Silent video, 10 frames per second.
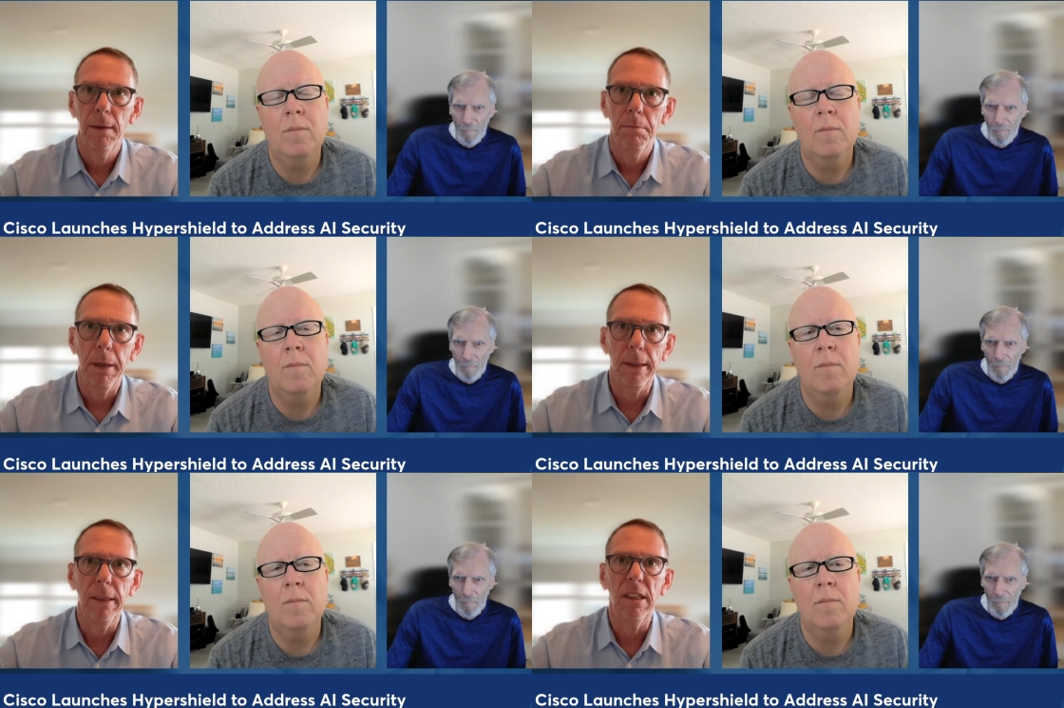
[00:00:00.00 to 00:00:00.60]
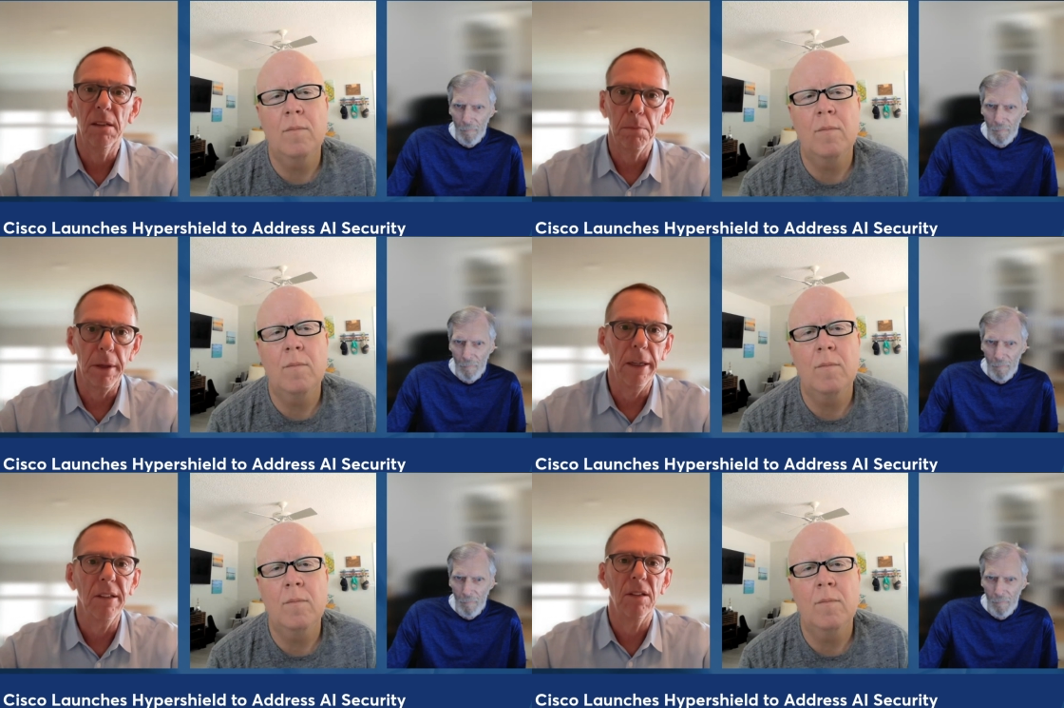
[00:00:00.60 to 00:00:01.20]
Speaker 1: pundits,
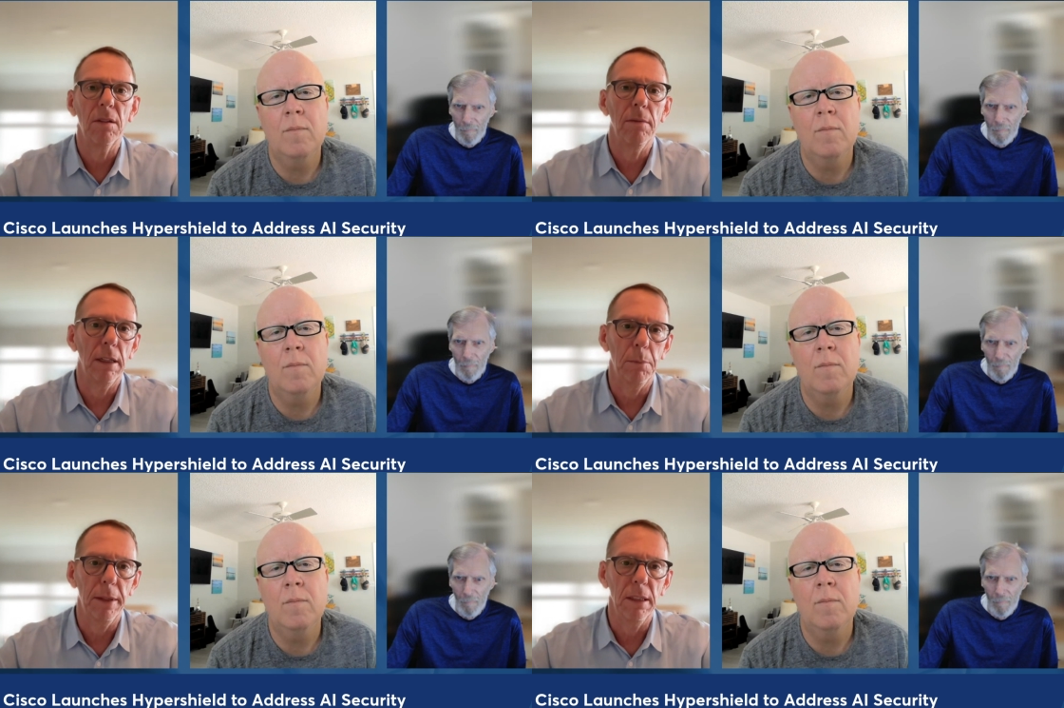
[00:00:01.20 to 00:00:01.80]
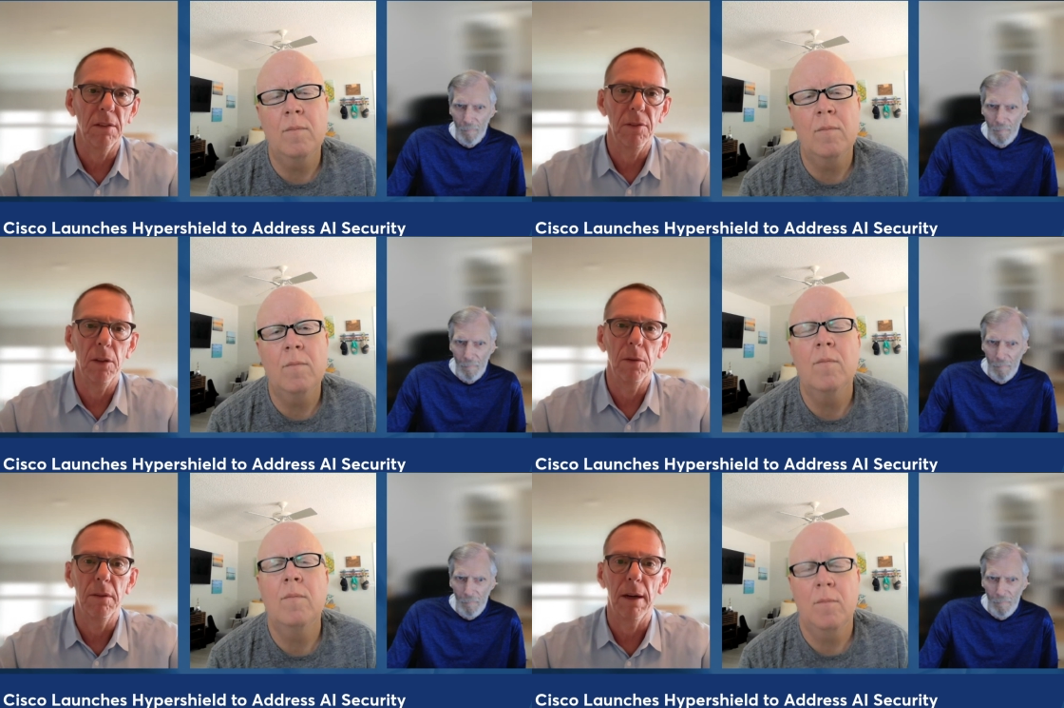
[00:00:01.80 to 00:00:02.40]
press, enterprise
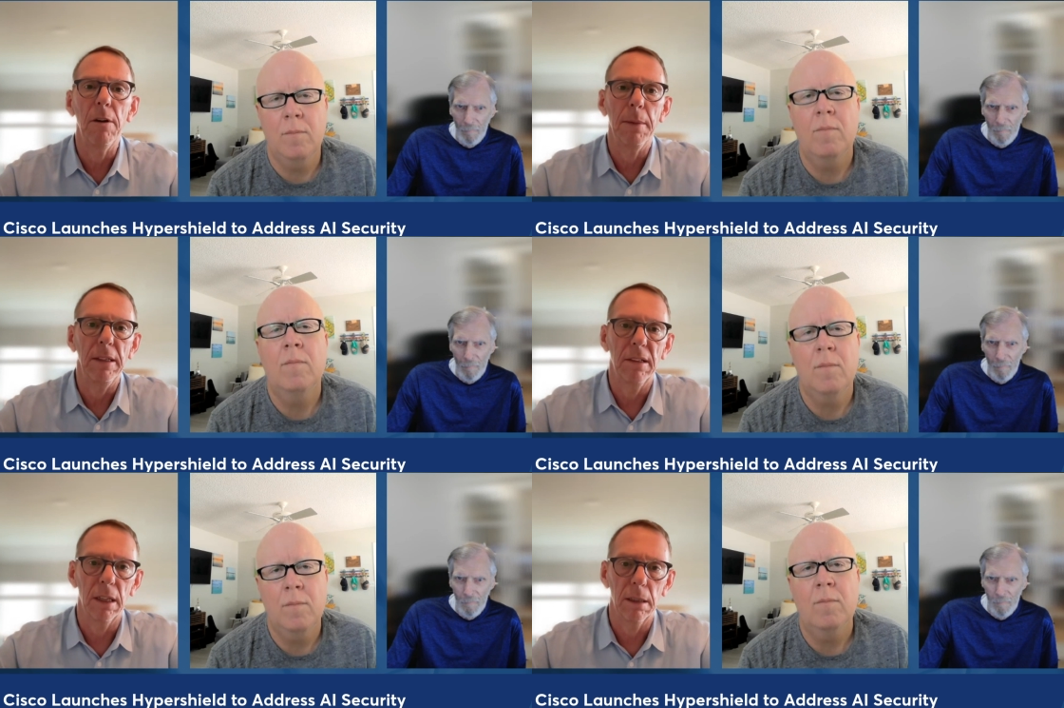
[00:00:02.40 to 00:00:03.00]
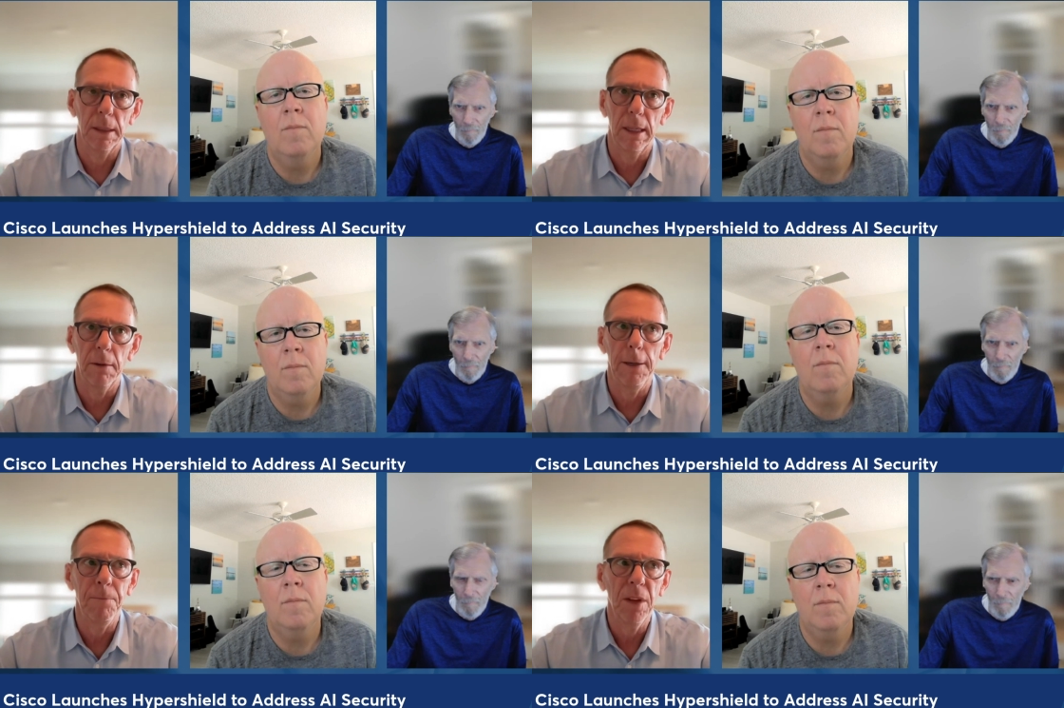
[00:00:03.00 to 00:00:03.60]
folks. Everybody's talking about that,
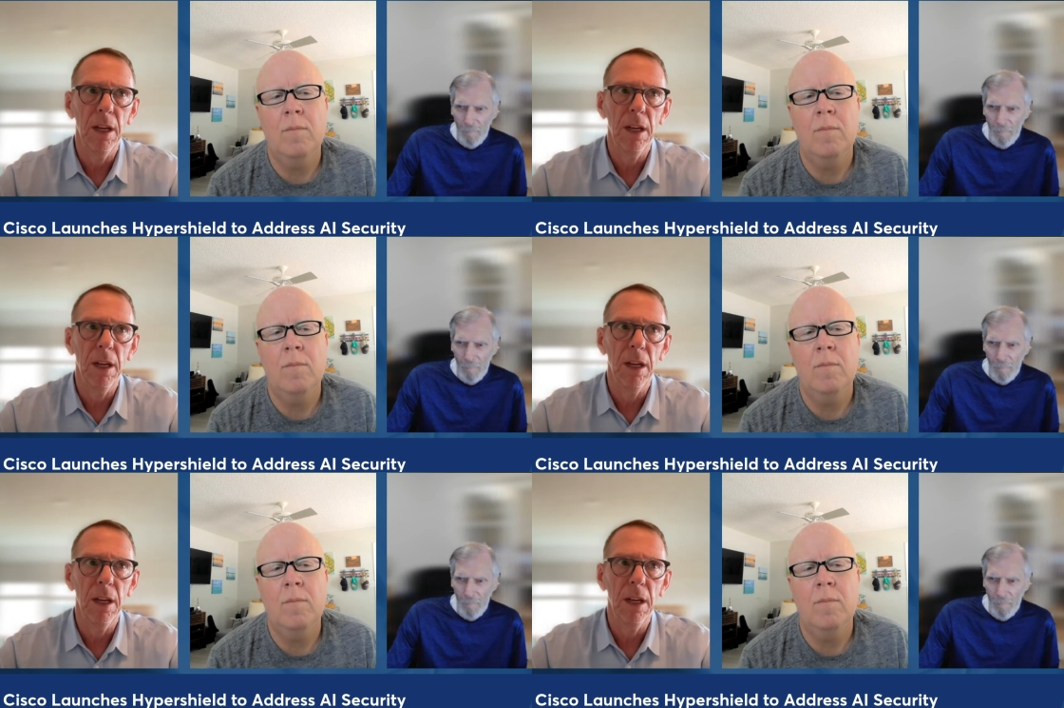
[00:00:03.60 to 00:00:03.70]
right?